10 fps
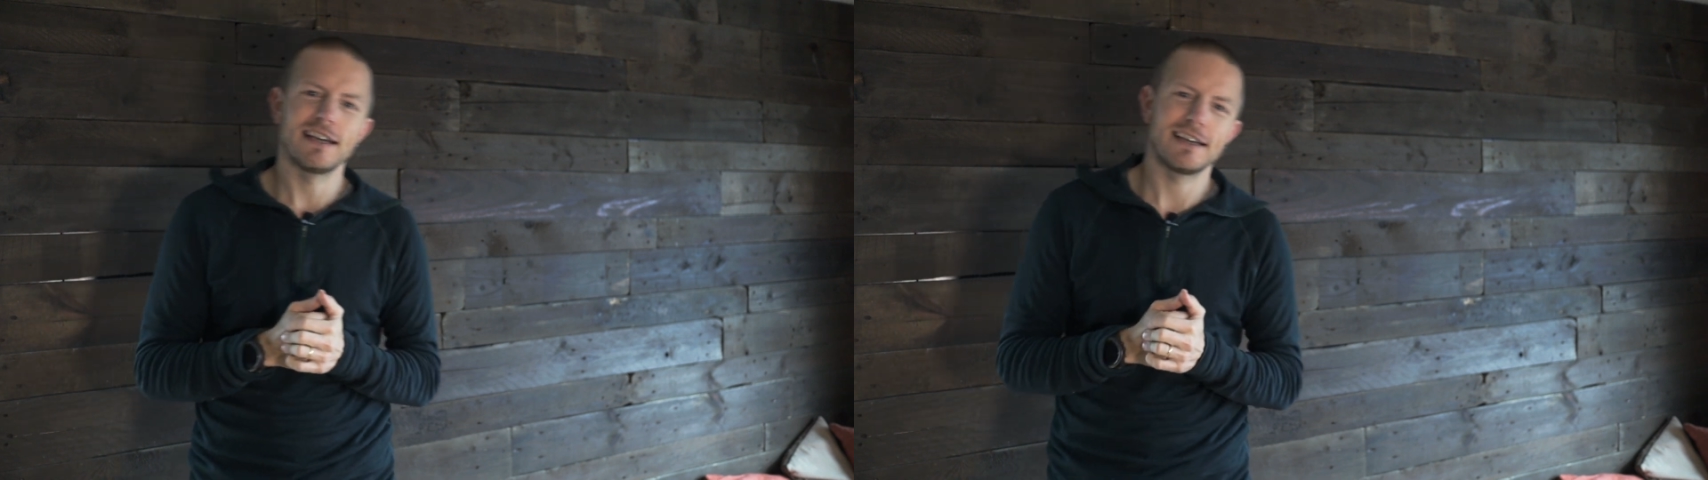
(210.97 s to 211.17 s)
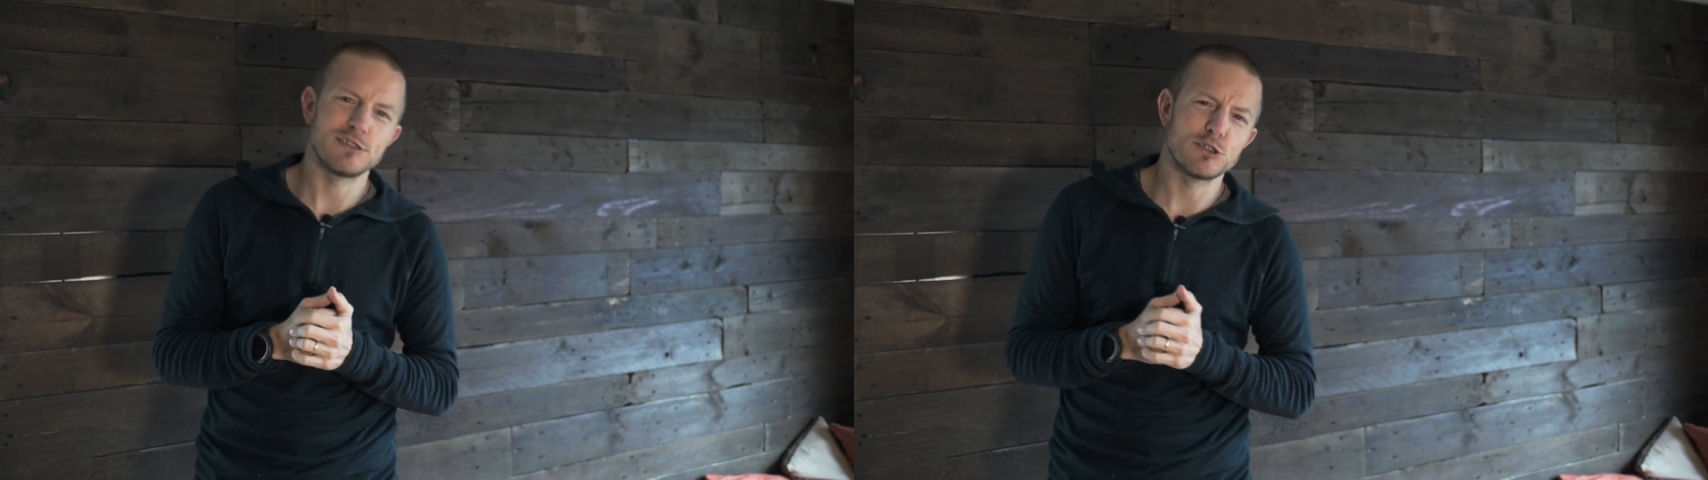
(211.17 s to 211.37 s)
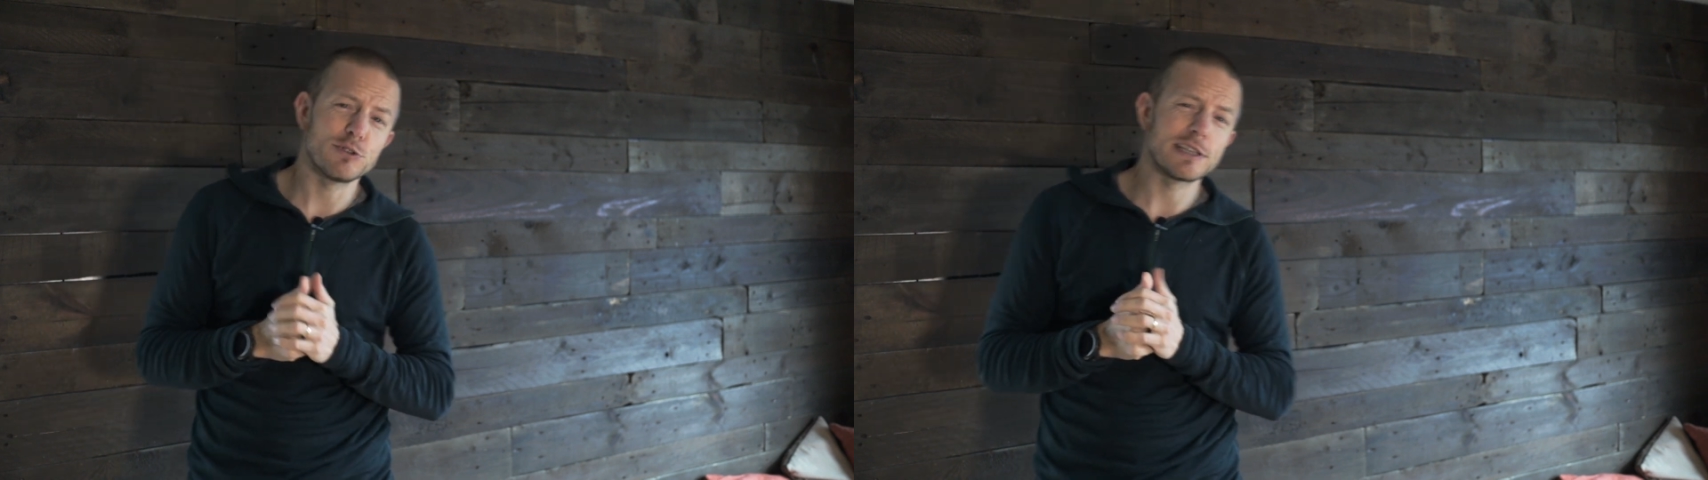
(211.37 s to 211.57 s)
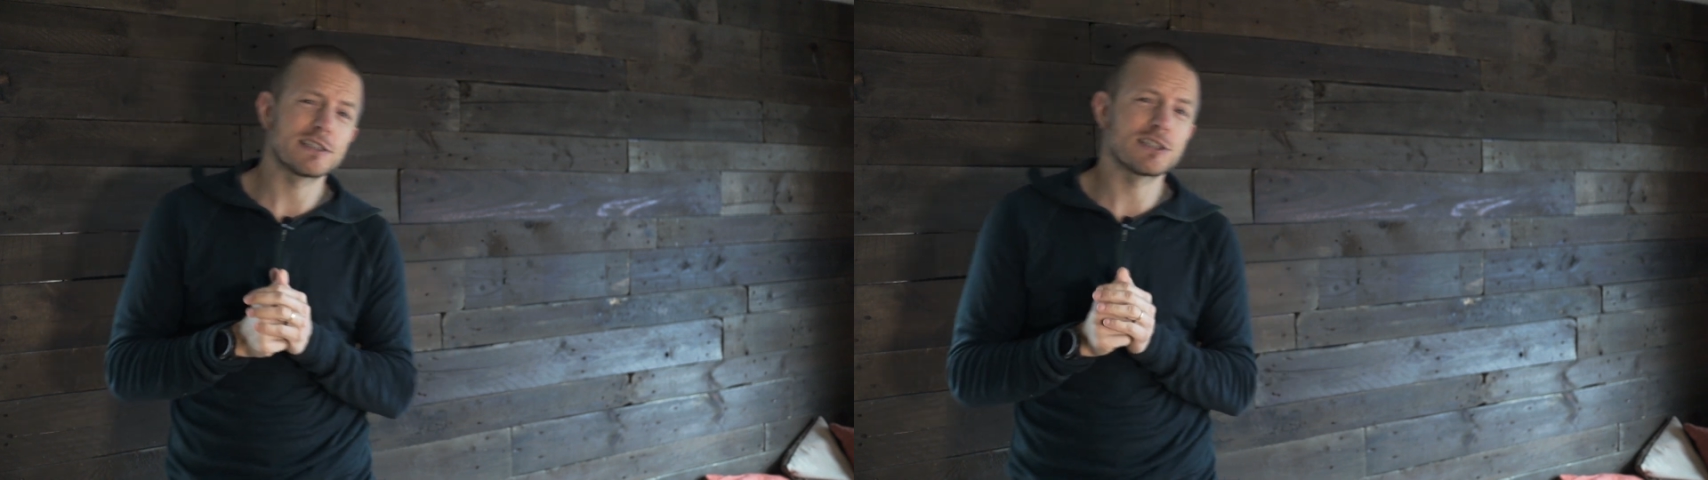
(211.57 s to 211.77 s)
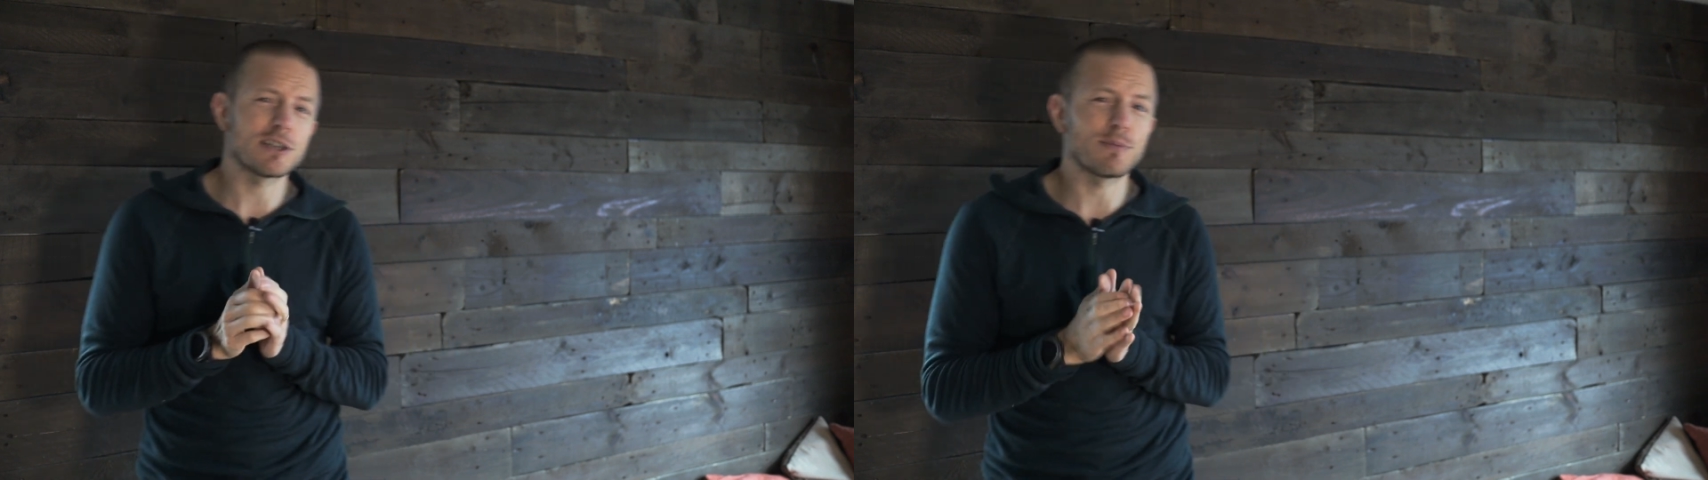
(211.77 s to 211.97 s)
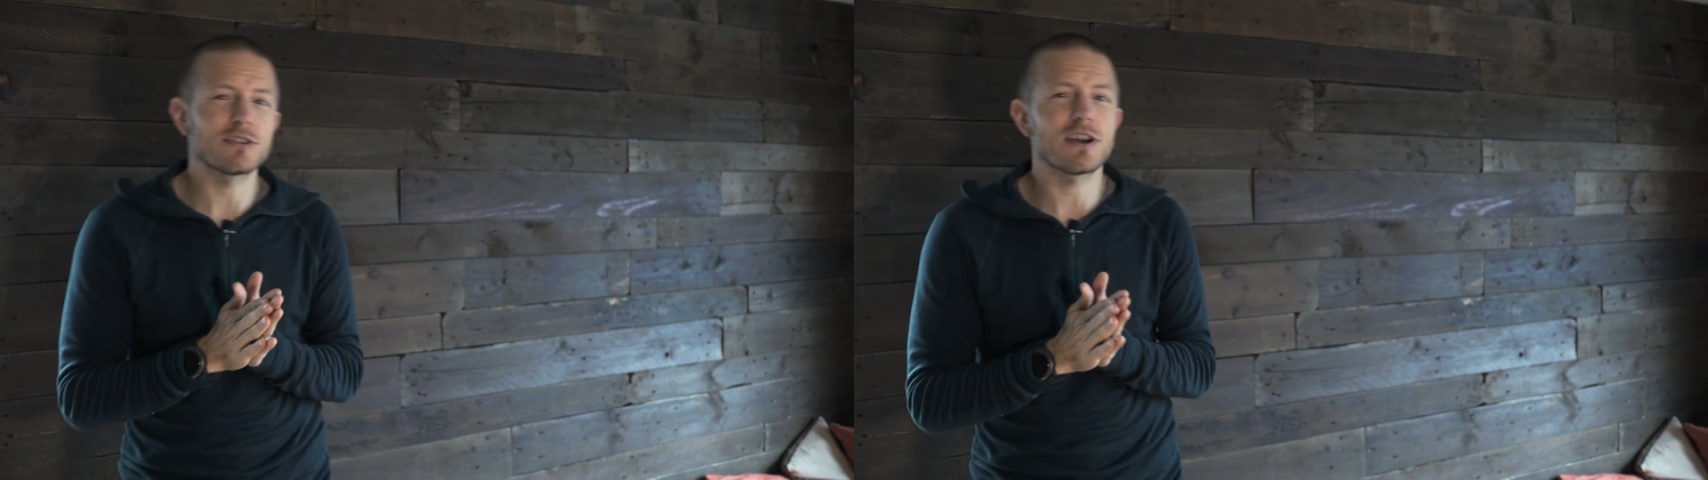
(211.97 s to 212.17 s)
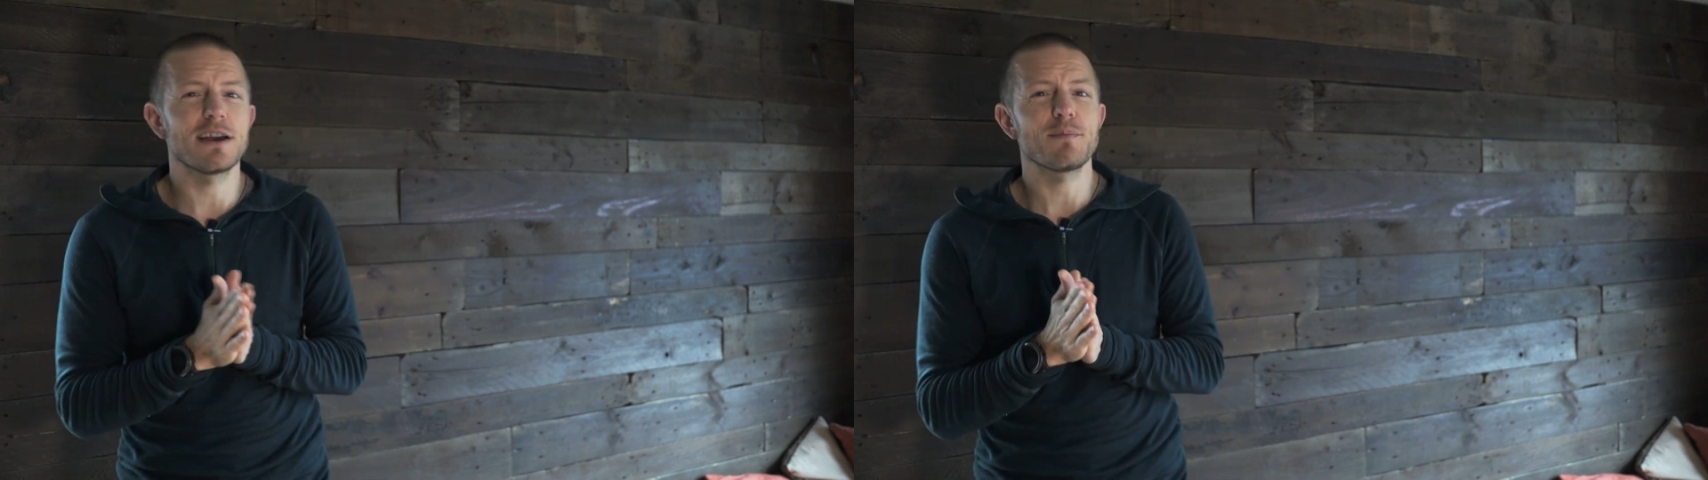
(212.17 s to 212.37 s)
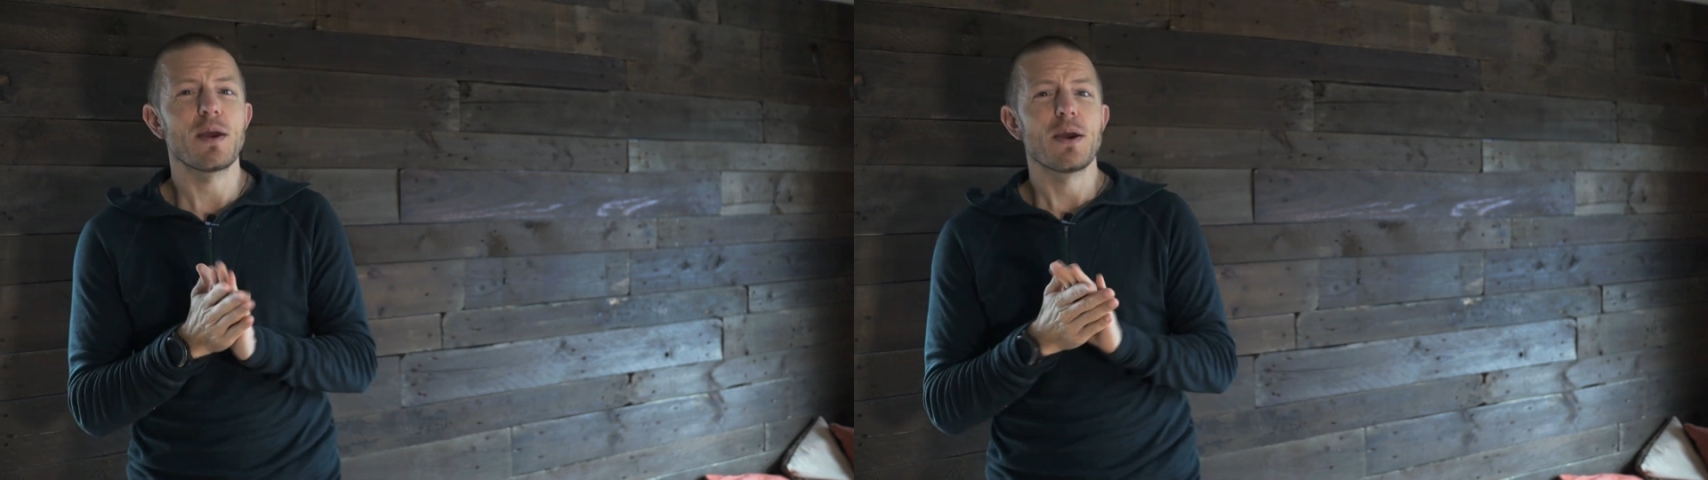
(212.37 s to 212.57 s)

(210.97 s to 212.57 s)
and during summertime,